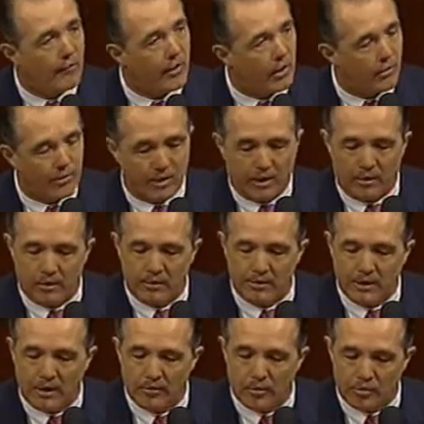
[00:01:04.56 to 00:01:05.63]
of health care
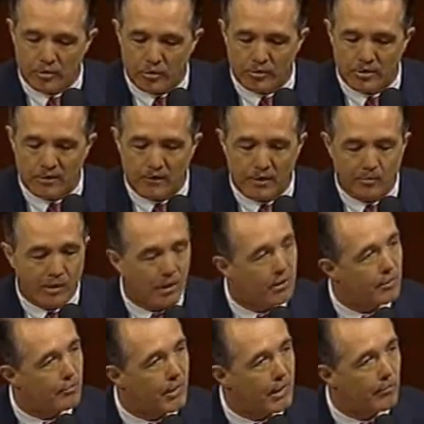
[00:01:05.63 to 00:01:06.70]
down the throats of the
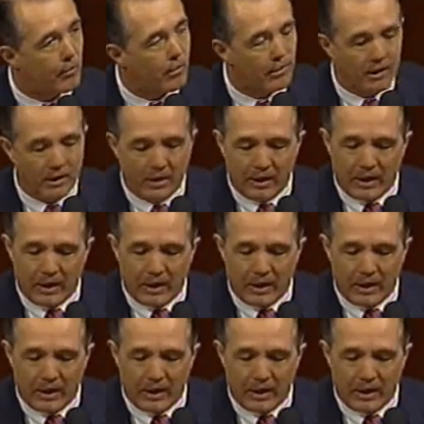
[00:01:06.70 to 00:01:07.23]
American people,